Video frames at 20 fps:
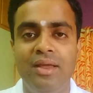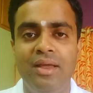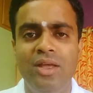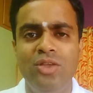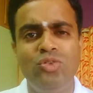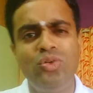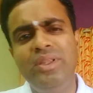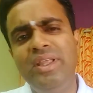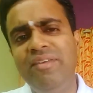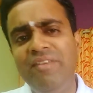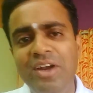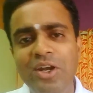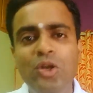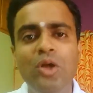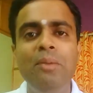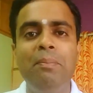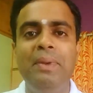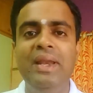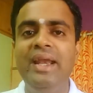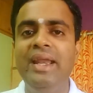So they went
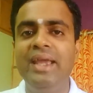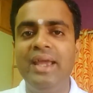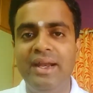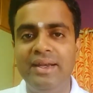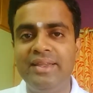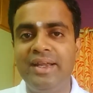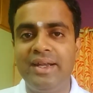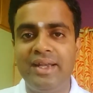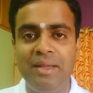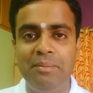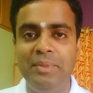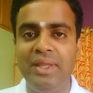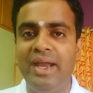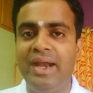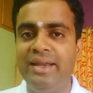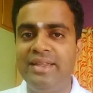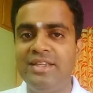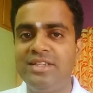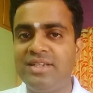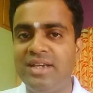on pleading. At that time, they
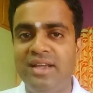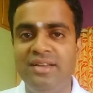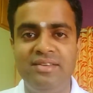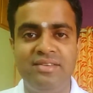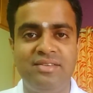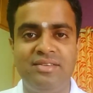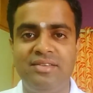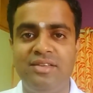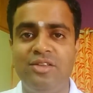had the chance.